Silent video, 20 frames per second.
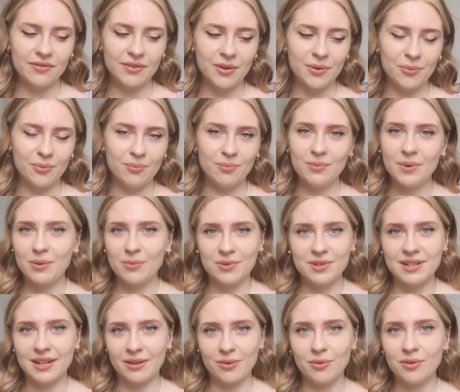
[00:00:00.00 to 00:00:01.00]
it
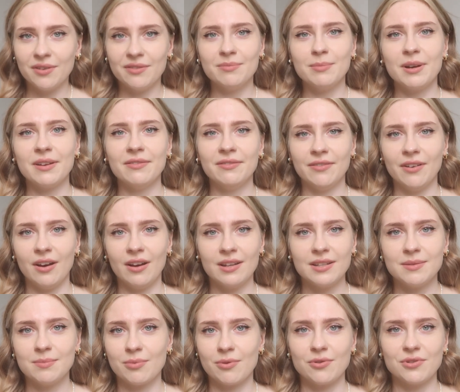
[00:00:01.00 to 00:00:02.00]
was like one of my
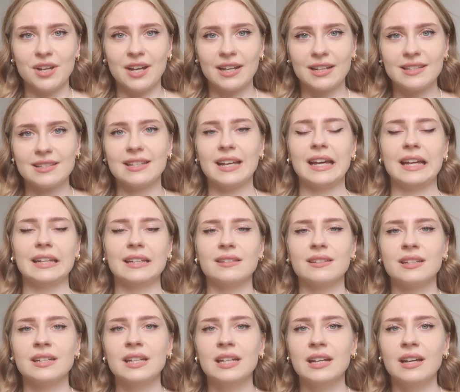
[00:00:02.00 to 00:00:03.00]
first projects and